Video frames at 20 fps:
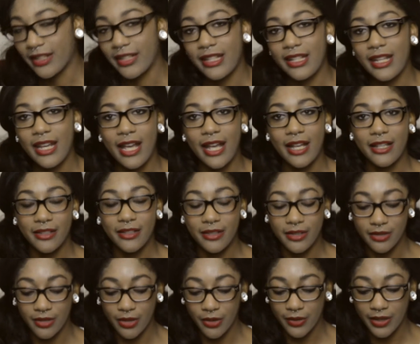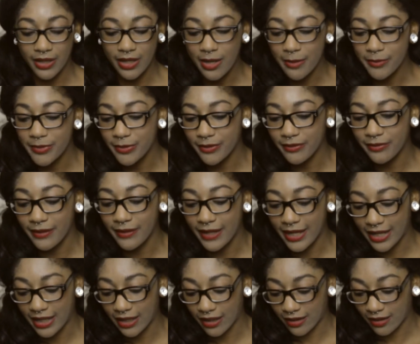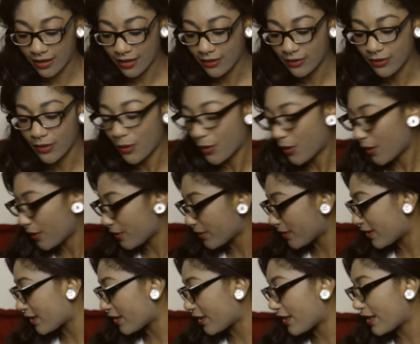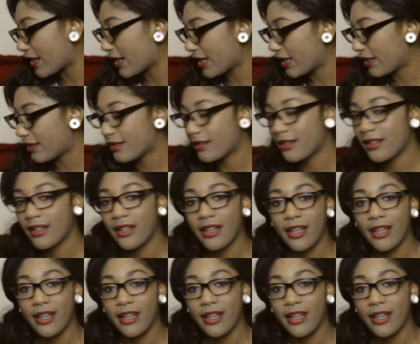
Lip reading: Yeah, so it comes with like the whole series.